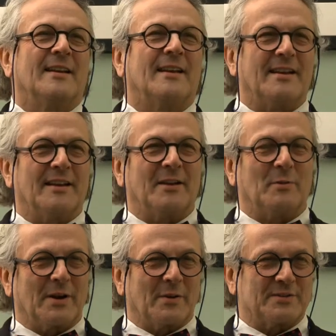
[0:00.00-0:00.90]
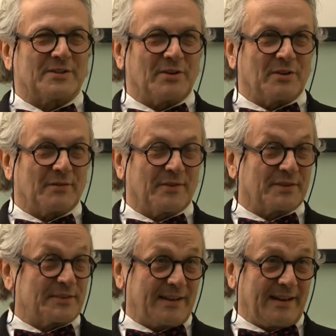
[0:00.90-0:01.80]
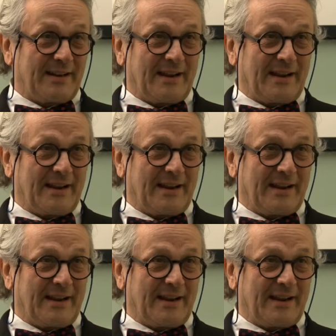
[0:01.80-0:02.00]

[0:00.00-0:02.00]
when I was at university.